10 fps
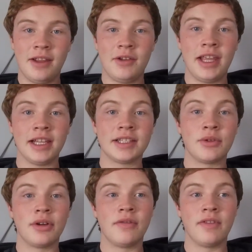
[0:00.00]
They'd get
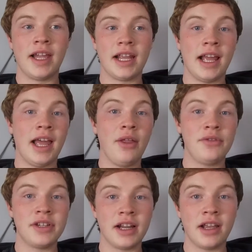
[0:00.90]
sort of like a
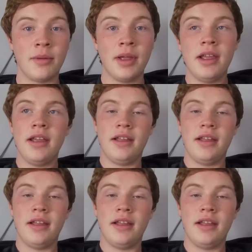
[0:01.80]
health checkup.